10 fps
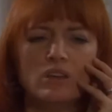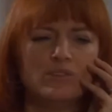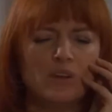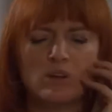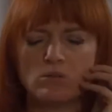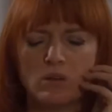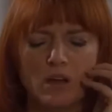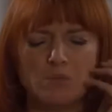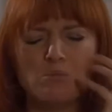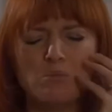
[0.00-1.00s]
No.
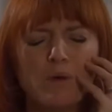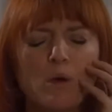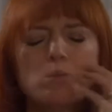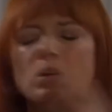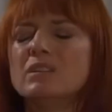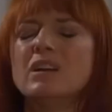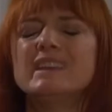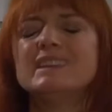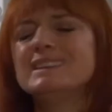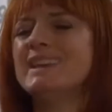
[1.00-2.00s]

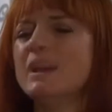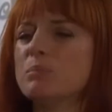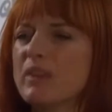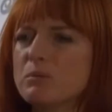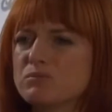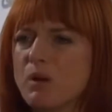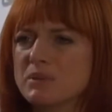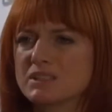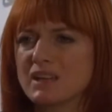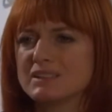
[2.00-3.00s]
Yeah, but that was
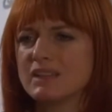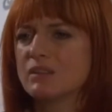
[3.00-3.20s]
Robert's idea.